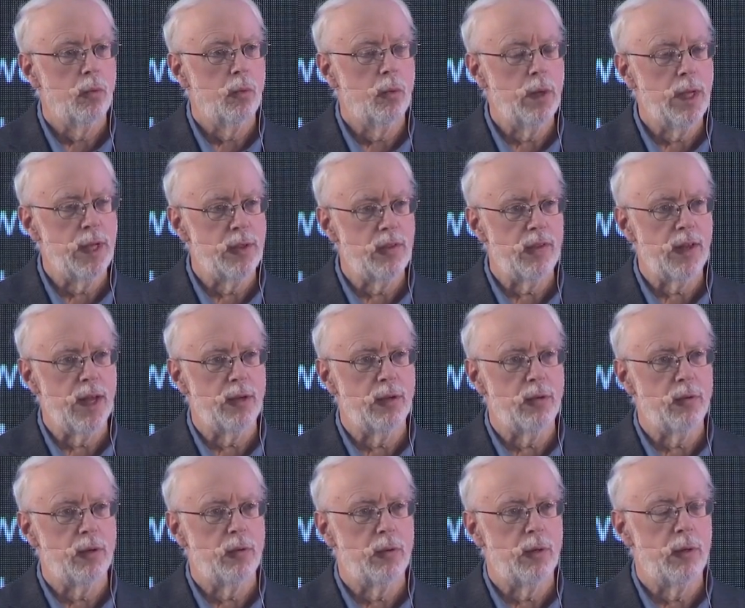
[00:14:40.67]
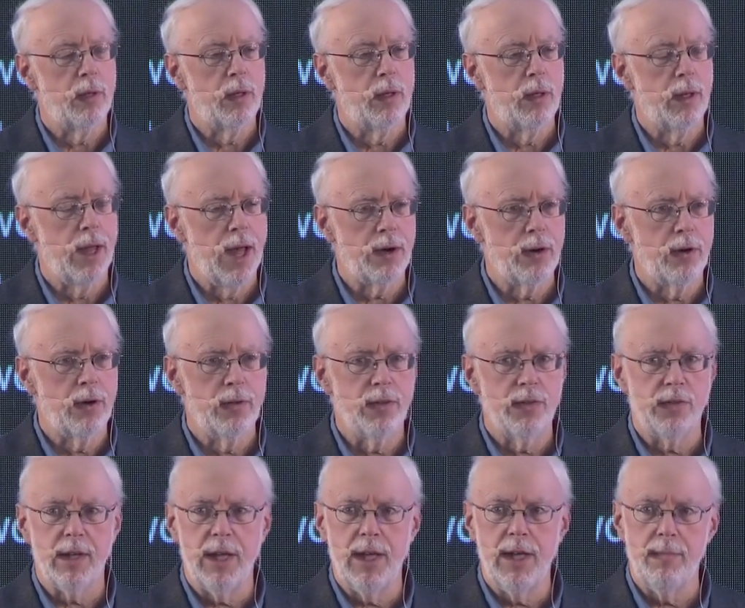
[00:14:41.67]
We had sent
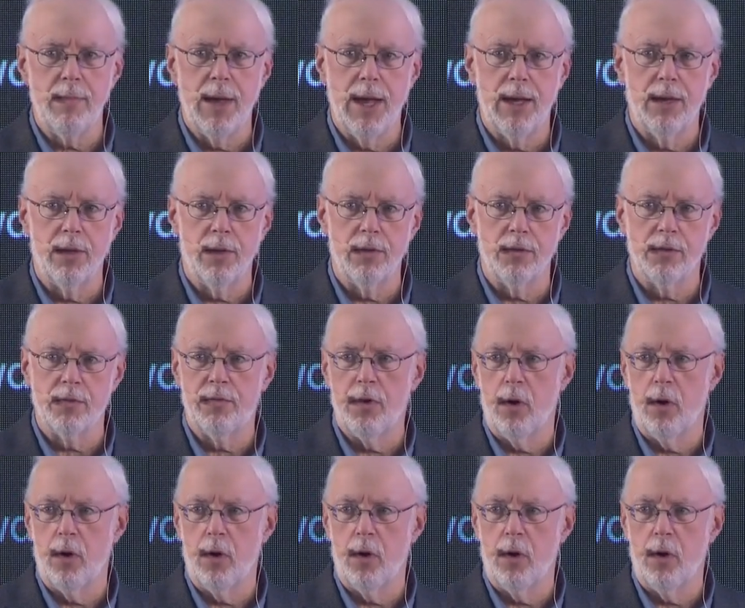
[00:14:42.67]
letters, emails,